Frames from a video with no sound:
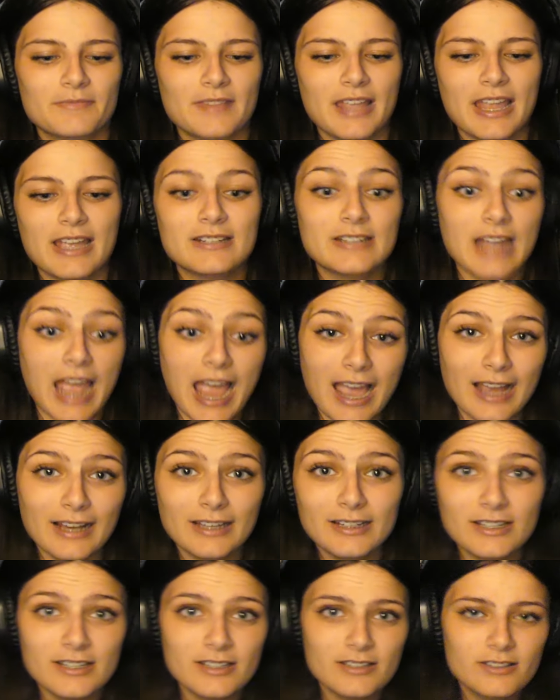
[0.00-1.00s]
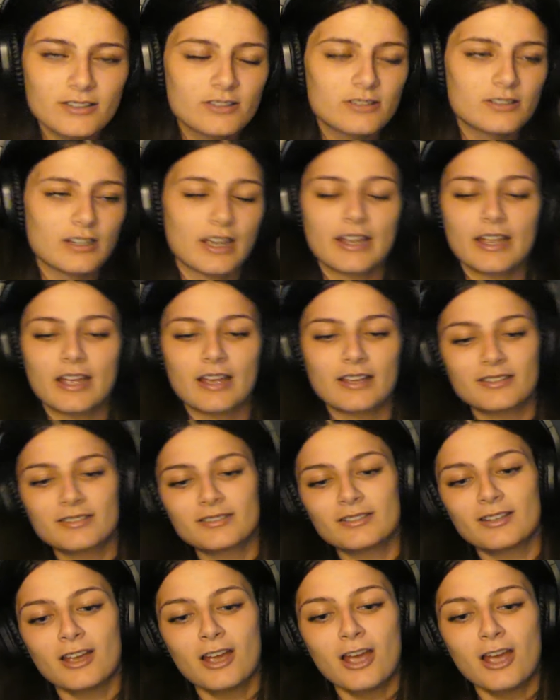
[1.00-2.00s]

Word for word: antagonists, I guess.